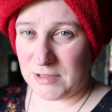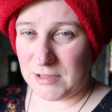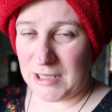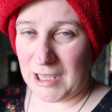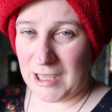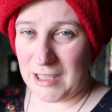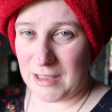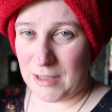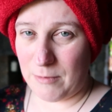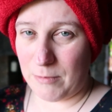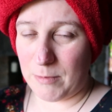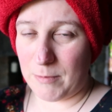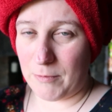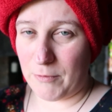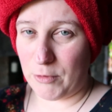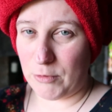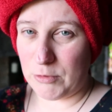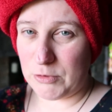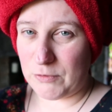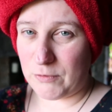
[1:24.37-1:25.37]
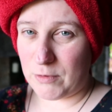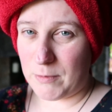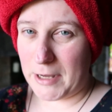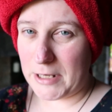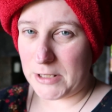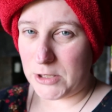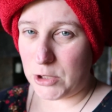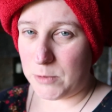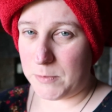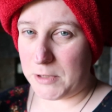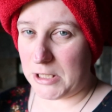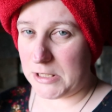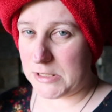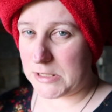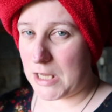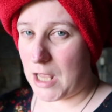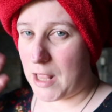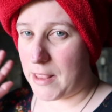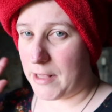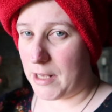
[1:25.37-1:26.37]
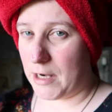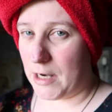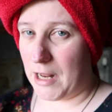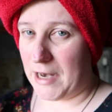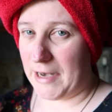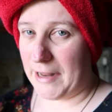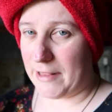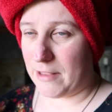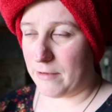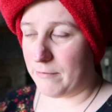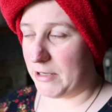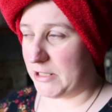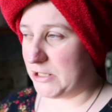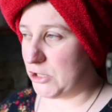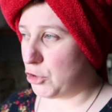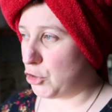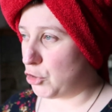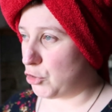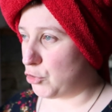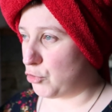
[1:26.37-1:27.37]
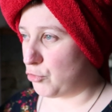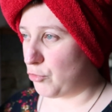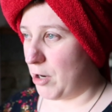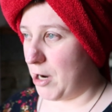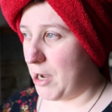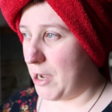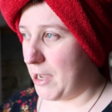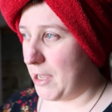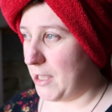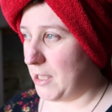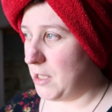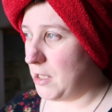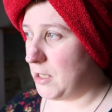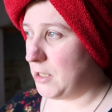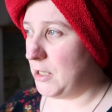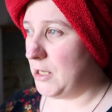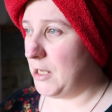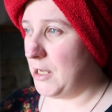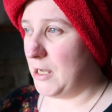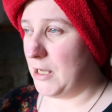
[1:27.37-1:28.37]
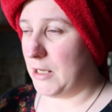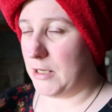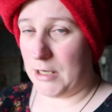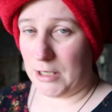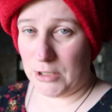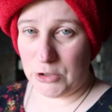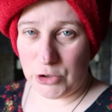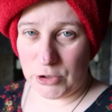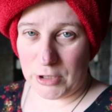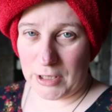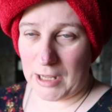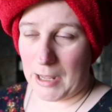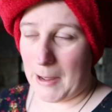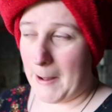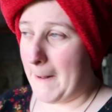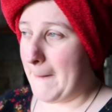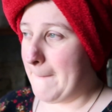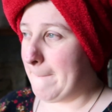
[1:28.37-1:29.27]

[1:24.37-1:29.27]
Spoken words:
get in there with my roots for about 2 minutes, and then I let the rest dry naturally.